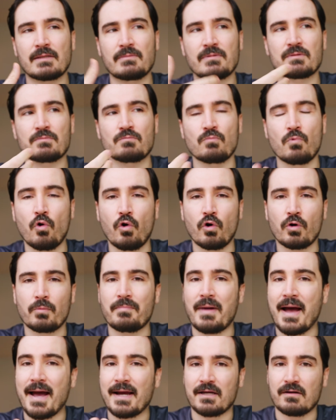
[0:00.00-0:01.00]
bit more
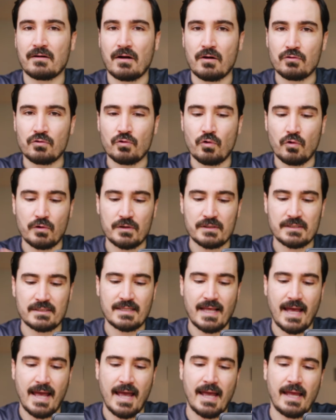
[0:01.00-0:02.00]
background noise
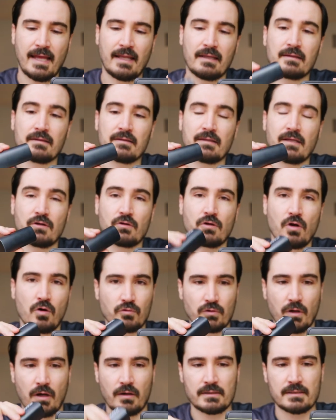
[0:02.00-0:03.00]
than the
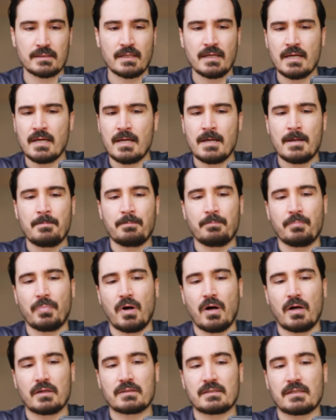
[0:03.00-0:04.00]
GODOX.
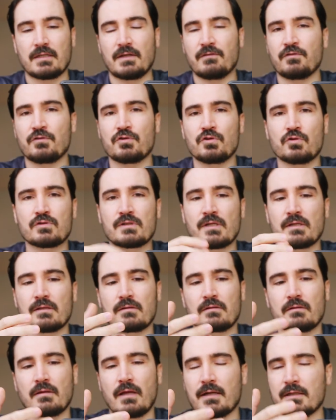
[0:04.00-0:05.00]
But if you use
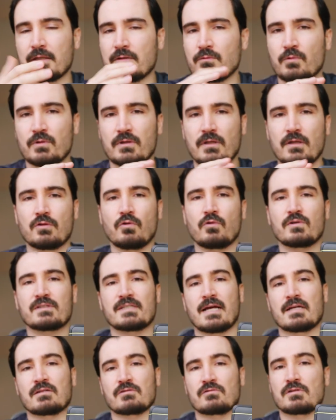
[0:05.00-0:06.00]
it like with the noise
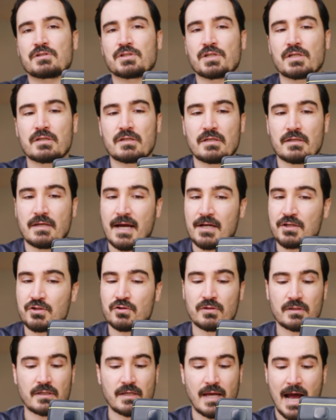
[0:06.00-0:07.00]
cancellation, it
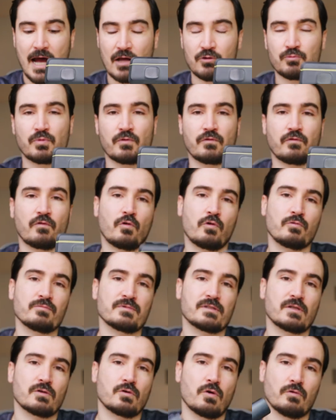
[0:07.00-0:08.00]
actually
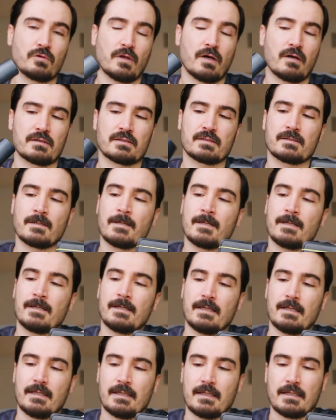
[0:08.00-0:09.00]
outperforms the GODOX
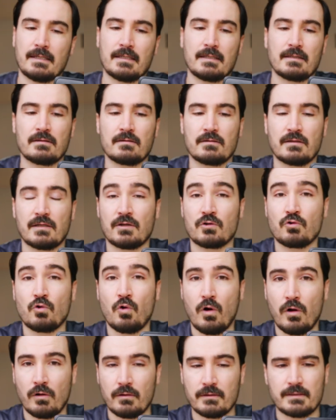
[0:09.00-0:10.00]
in the
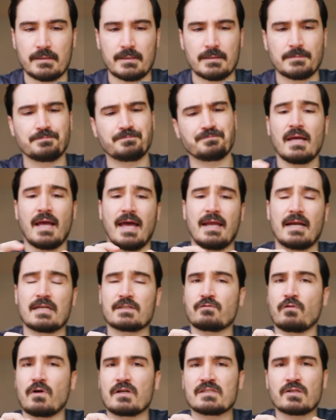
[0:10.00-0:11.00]
quality. And
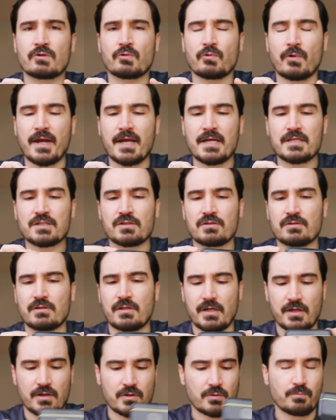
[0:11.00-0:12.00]
as far as the range,
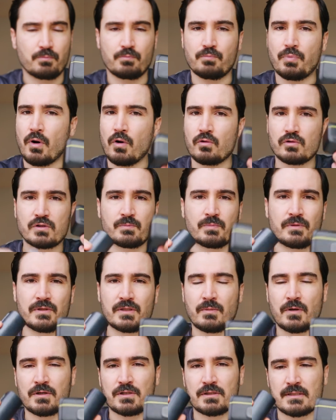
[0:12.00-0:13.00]
they're both
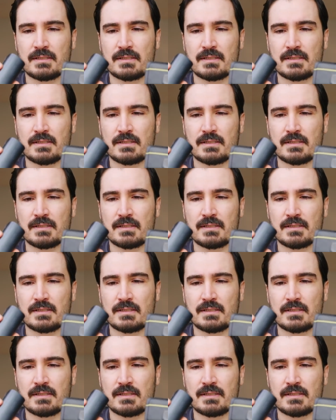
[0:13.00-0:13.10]
pretty much the